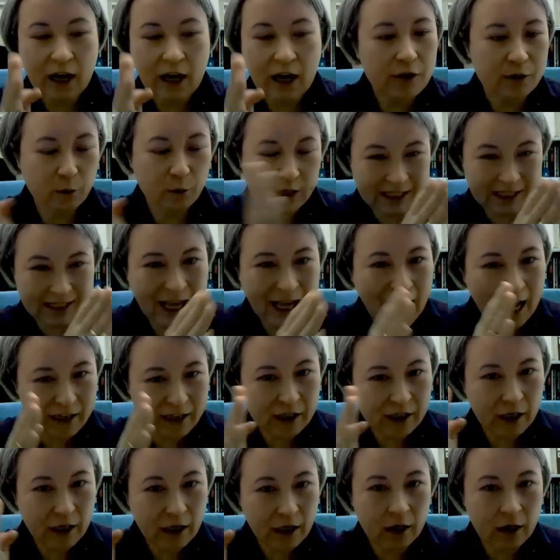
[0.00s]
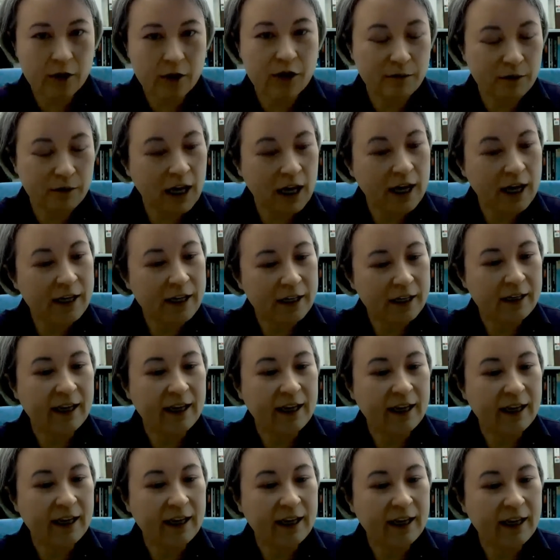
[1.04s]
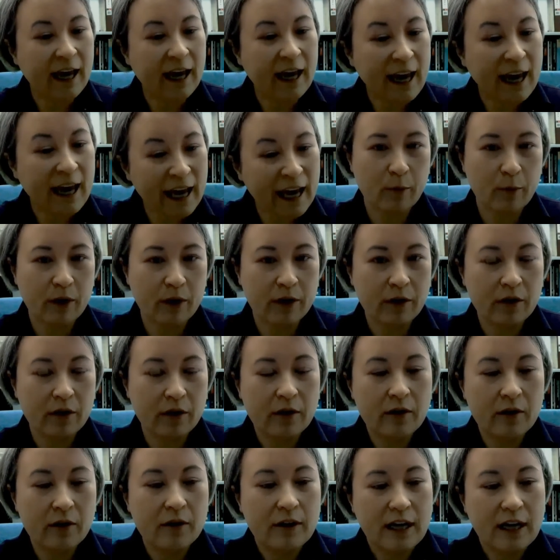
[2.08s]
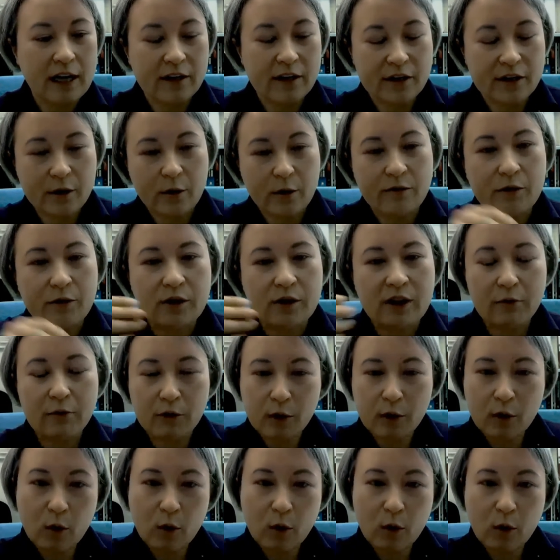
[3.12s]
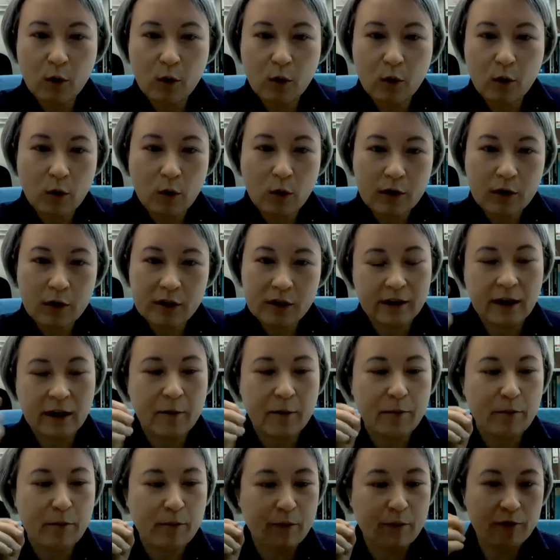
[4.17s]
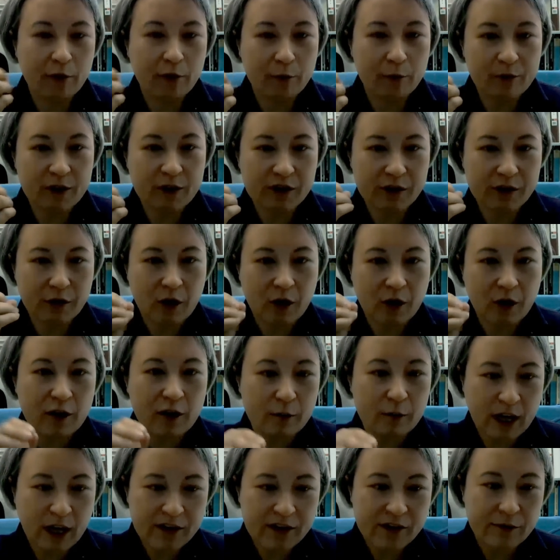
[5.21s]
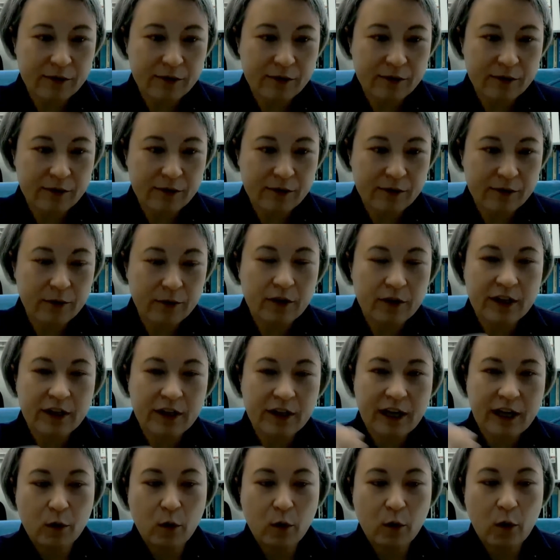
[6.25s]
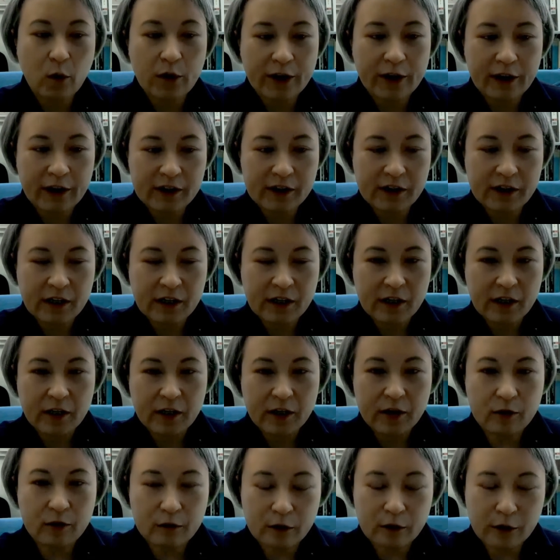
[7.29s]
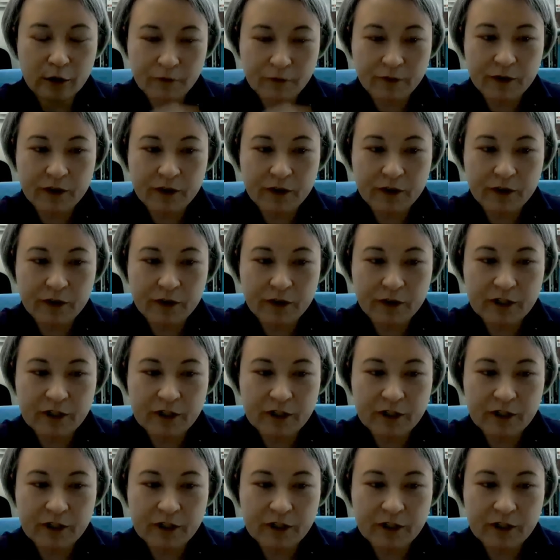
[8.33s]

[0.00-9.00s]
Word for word: exact colors of light it can absorb. And so if you then record the light that from the star that passed through the gas and then record it, you look for these